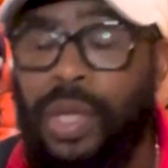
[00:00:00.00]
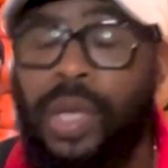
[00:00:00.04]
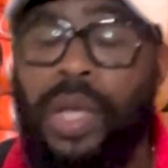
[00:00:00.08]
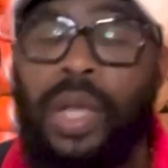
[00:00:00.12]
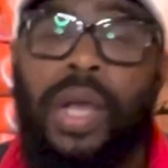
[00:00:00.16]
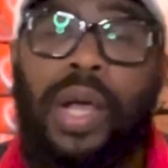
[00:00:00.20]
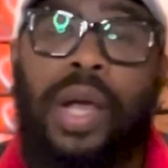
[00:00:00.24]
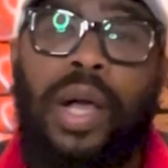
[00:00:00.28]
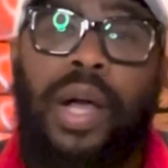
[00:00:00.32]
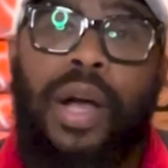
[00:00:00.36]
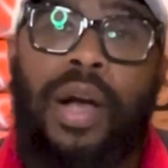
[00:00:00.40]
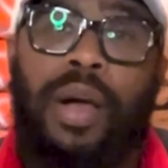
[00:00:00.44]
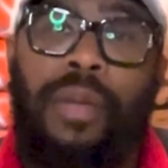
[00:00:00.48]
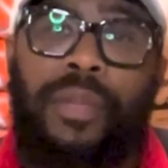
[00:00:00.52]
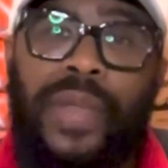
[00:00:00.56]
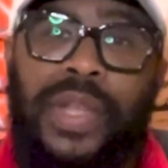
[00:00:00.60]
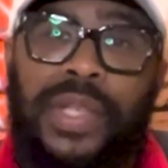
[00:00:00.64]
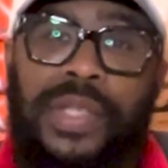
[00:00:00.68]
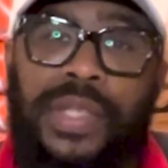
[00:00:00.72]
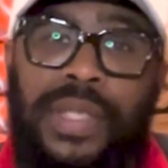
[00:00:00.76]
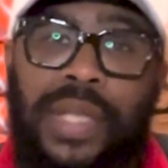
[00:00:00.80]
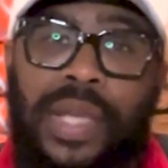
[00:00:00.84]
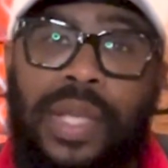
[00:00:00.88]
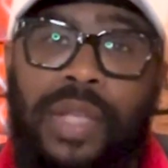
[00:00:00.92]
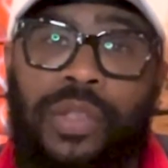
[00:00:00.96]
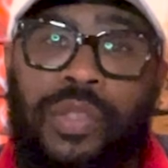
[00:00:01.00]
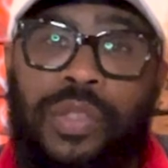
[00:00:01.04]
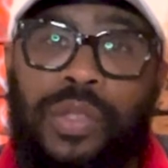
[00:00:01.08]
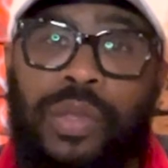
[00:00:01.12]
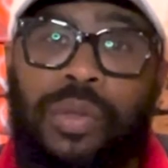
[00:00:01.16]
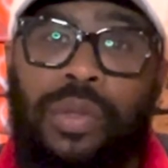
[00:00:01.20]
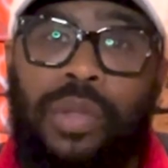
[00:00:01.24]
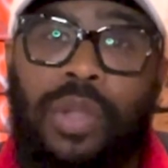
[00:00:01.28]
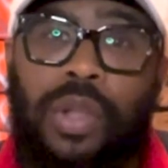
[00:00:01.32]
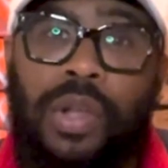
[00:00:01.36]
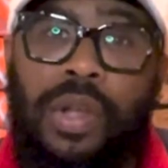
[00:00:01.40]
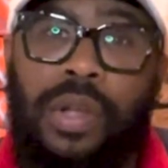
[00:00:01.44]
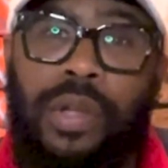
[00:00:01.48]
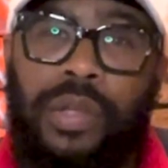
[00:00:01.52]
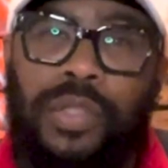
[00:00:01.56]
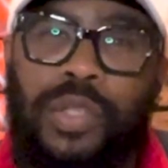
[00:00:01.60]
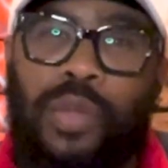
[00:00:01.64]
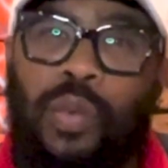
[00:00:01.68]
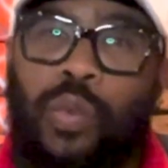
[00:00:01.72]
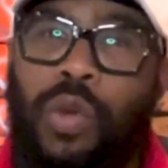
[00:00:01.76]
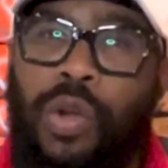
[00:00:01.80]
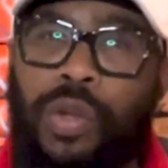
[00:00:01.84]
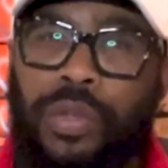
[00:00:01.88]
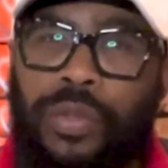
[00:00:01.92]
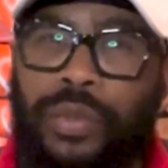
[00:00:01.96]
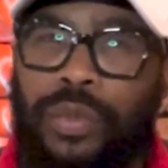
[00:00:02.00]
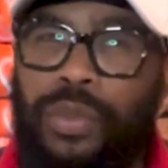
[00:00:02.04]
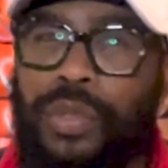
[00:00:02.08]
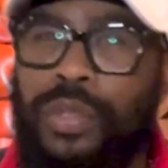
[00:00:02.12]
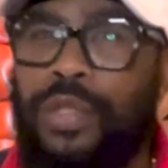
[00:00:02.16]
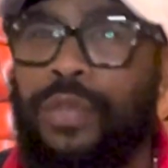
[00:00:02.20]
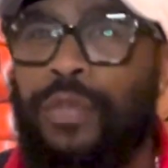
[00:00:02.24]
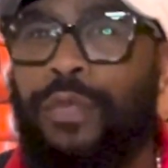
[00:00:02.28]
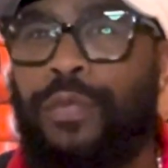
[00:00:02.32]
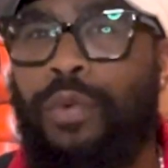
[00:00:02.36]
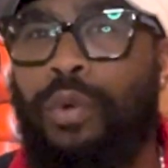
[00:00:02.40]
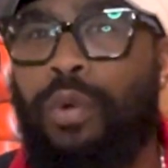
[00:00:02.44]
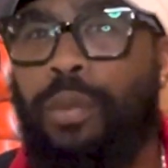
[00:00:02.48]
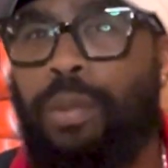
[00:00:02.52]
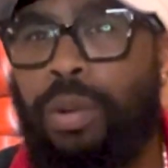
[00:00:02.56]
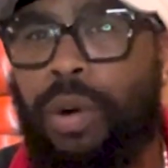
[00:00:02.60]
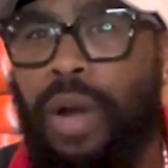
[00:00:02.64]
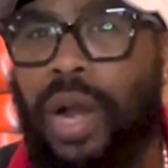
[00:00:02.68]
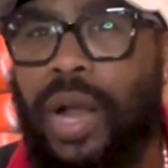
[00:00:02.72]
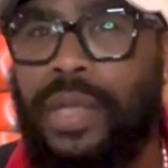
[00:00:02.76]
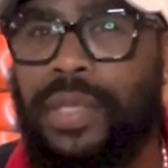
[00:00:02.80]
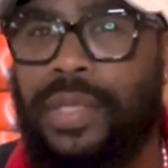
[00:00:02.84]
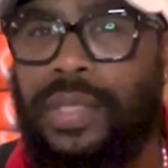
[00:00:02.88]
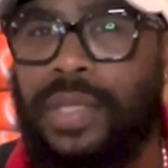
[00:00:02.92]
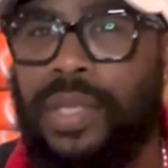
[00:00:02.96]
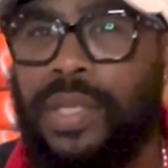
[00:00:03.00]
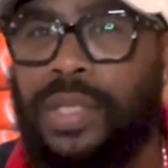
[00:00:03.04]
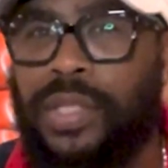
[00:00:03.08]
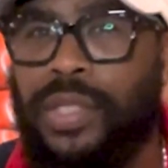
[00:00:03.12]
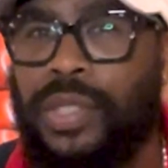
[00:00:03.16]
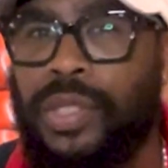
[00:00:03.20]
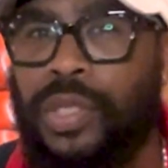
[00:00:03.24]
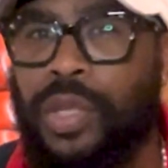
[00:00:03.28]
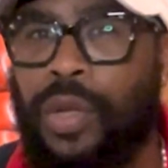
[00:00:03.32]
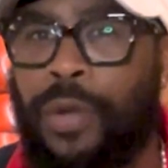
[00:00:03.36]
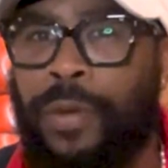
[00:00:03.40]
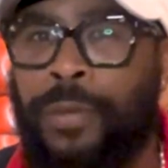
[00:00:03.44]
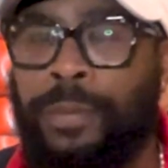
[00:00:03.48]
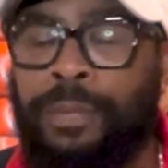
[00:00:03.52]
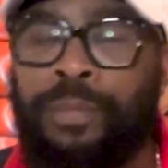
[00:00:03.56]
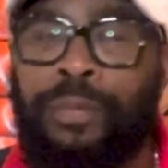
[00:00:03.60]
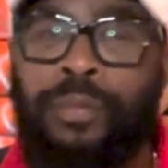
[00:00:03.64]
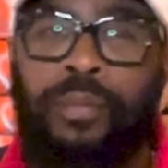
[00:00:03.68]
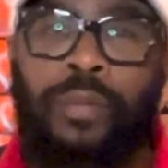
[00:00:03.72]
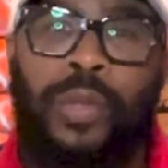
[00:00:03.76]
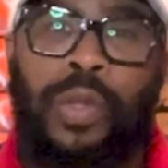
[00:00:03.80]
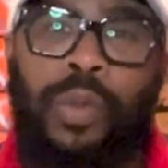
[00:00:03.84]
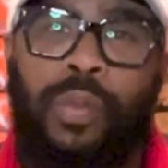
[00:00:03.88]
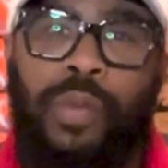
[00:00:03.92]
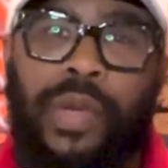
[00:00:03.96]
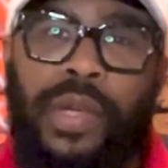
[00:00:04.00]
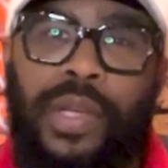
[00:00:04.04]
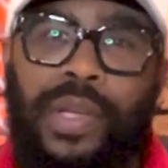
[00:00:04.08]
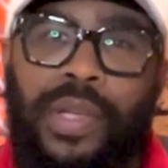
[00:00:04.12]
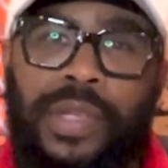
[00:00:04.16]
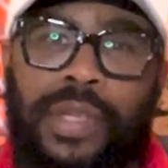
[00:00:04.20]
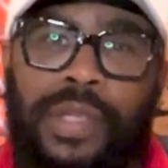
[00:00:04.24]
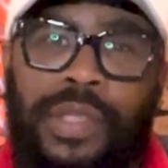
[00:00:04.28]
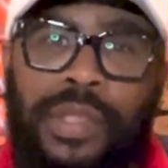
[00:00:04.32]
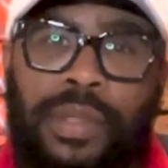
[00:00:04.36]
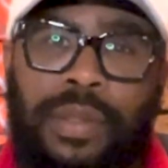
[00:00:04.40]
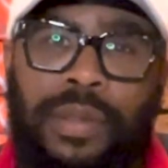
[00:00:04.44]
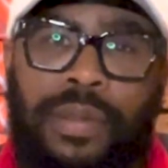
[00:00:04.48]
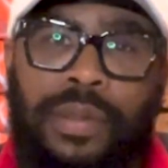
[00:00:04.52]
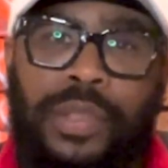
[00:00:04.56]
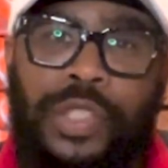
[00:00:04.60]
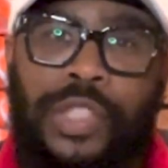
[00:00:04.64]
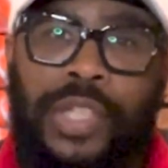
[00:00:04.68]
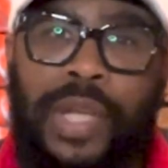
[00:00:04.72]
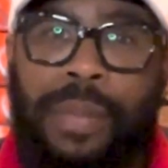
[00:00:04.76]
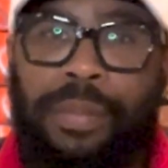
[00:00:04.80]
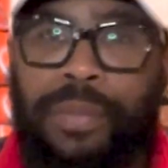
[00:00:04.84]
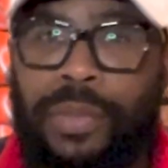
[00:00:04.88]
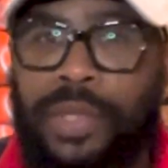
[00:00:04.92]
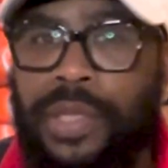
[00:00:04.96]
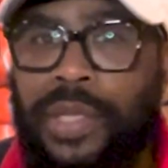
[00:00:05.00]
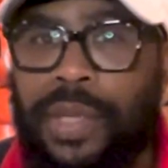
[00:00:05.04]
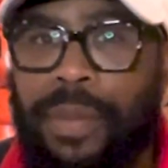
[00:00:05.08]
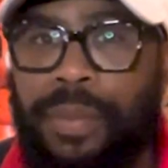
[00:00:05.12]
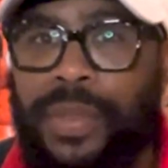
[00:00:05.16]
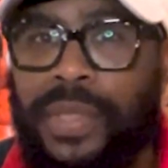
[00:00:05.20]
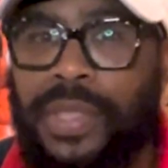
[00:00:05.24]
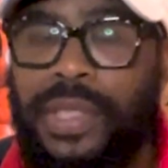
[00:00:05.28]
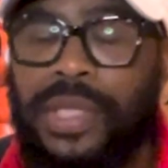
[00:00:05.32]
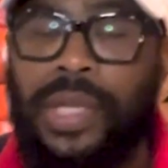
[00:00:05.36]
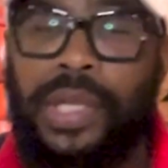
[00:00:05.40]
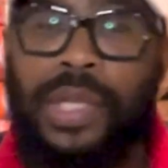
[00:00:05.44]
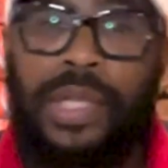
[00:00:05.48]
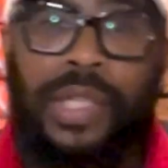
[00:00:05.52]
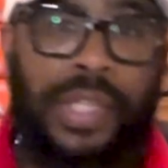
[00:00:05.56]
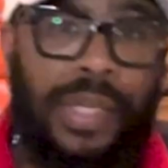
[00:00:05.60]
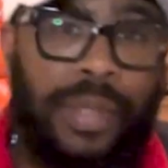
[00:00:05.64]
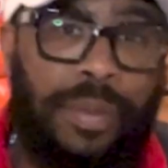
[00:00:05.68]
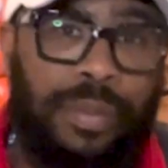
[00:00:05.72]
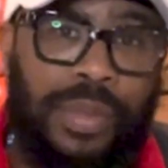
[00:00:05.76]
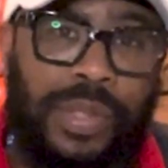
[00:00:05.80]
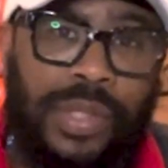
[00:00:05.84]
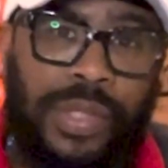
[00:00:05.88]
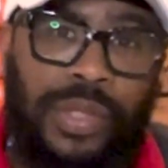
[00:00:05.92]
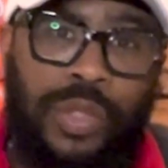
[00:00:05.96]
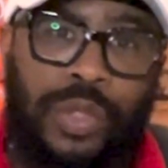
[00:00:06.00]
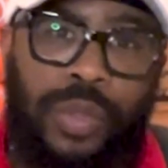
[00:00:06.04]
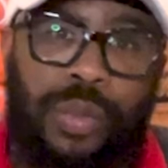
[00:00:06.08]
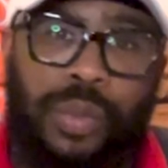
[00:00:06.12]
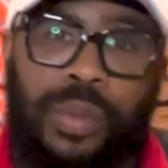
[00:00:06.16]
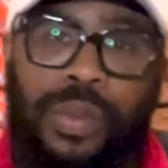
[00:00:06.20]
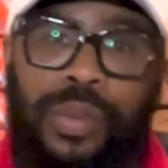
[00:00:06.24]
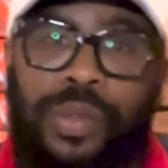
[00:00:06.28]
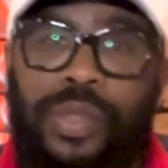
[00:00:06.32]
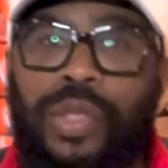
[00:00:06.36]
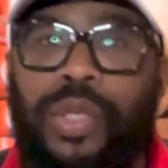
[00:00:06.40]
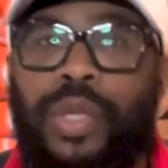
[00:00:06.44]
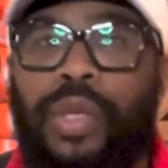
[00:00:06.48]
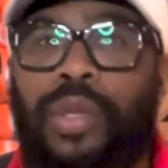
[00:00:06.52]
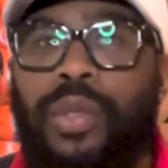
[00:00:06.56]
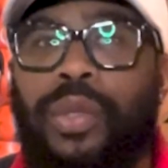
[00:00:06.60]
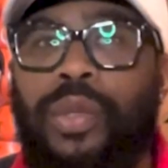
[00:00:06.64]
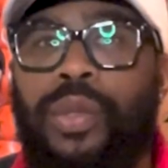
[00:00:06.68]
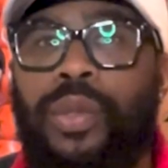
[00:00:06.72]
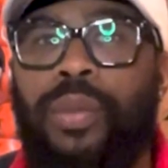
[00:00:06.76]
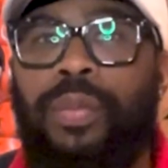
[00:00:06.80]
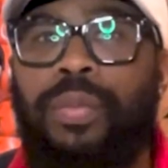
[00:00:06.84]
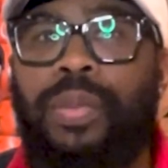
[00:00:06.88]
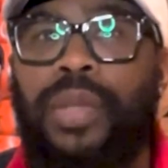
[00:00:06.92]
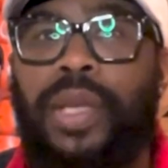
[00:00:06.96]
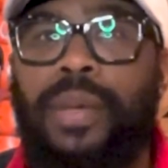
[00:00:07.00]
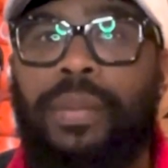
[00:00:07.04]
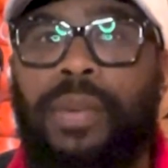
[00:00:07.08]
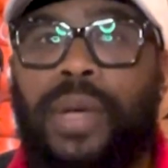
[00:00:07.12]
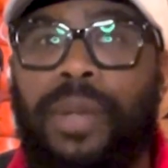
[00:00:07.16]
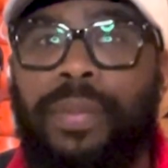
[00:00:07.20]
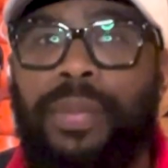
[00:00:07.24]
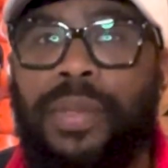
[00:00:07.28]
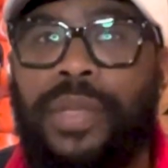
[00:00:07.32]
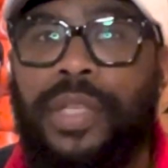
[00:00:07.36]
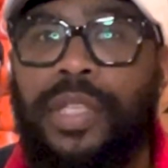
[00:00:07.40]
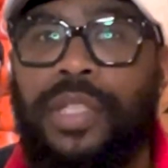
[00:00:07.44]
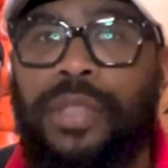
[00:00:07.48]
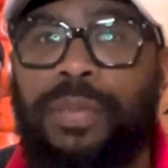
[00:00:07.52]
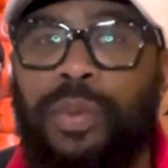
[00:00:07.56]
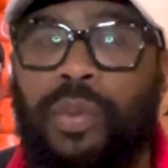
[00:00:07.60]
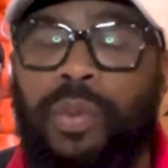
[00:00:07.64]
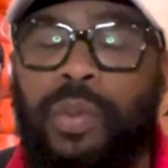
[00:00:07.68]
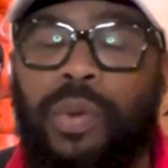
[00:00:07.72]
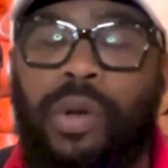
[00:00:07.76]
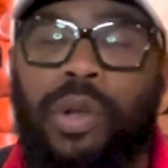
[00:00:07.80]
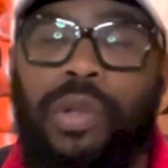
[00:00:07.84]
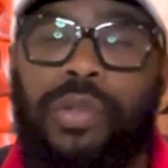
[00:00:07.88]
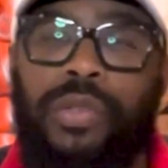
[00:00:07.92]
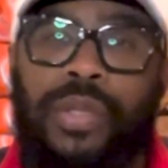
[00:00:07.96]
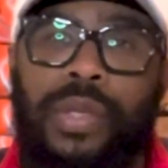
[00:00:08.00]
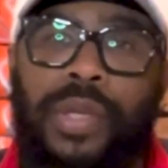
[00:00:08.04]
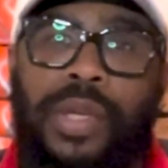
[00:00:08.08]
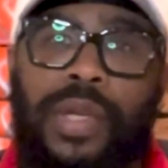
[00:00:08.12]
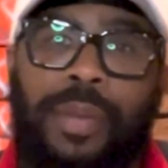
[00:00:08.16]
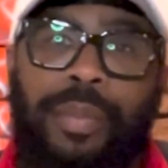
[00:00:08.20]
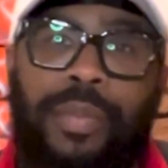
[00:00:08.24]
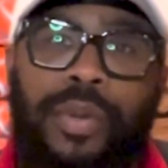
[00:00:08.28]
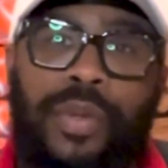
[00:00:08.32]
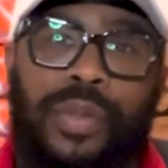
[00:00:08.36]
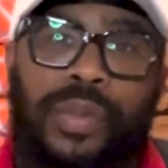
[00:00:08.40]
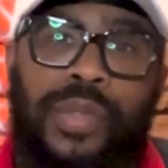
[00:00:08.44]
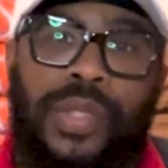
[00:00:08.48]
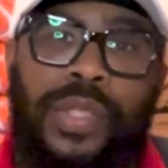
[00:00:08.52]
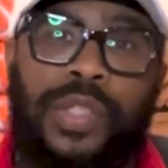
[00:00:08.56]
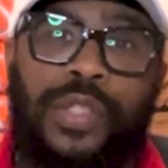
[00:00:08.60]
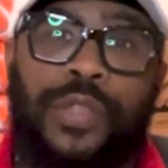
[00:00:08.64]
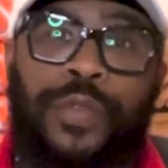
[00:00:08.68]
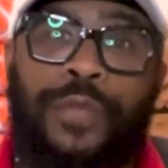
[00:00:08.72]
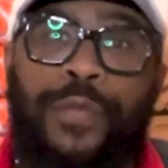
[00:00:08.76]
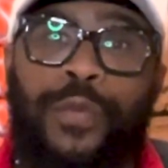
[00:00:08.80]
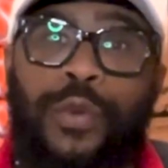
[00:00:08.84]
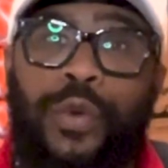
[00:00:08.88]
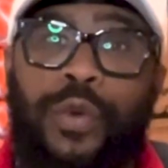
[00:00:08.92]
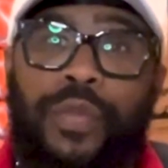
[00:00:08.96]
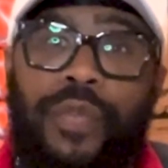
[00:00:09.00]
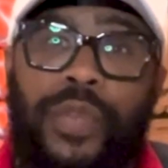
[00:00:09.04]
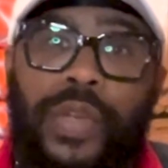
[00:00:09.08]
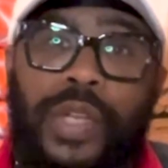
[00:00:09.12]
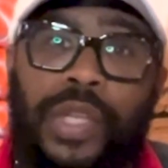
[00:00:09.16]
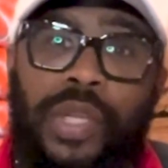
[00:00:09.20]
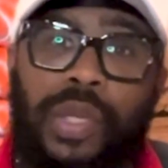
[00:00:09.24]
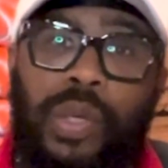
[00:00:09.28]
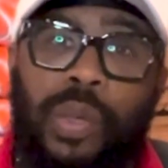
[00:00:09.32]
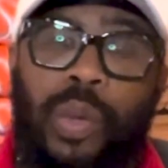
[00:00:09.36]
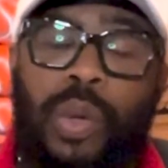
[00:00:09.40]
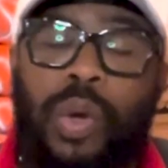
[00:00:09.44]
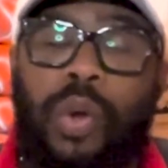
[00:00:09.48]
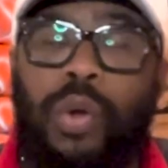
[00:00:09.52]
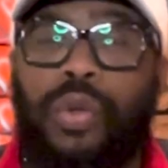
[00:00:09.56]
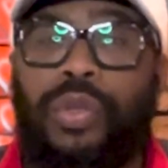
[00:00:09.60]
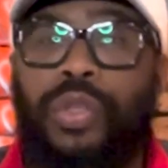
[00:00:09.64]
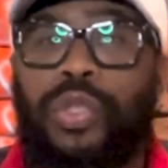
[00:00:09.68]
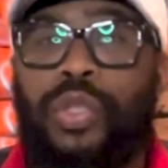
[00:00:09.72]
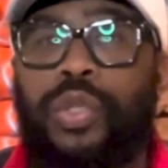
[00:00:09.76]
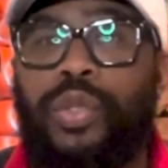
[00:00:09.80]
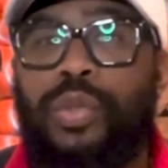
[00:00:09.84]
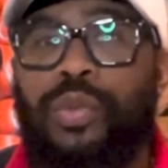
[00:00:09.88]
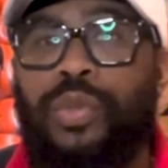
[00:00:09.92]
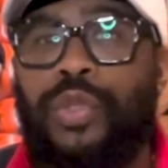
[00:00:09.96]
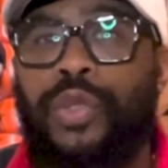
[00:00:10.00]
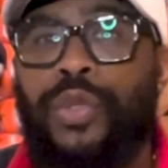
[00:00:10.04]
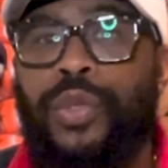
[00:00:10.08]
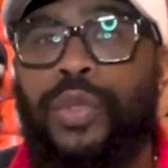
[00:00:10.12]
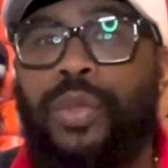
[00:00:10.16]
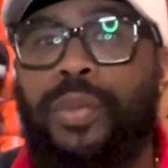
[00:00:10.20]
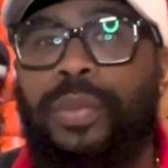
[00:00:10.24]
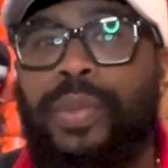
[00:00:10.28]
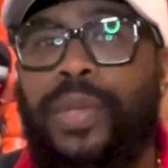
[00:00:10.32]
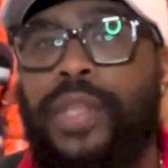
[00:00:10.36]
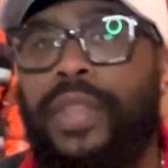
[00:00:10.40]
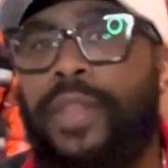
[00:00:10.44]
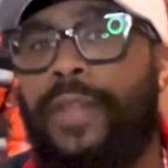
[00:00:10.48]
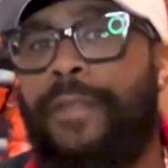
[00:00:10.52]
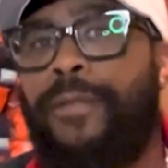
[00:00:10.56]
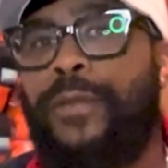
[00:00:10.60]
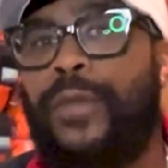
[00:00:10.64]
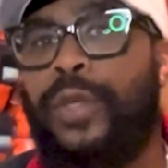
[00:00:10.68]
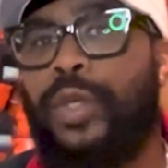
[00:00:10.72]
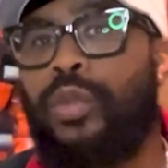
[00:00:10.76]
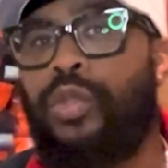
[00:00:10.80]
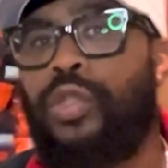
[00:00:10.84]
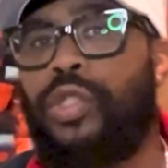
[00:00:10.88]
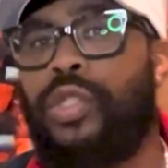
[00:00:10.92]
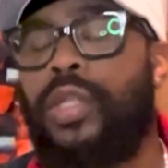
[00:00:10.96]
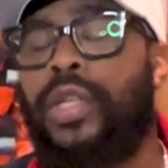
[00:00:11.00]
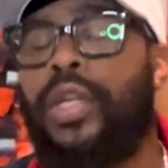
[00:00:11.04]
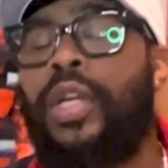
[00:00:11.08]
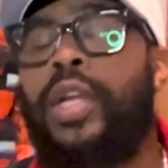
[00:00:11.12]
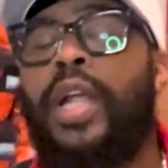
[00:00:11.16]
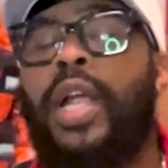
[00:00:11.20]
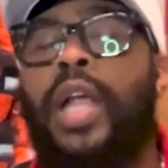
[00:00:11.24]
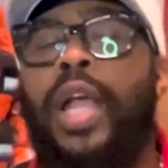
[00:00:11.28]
that's taken so long to walk through this full process. So we're going to chop this up into clips, do little play-by-plays, but we're also going to post this full video on YouTube in the future.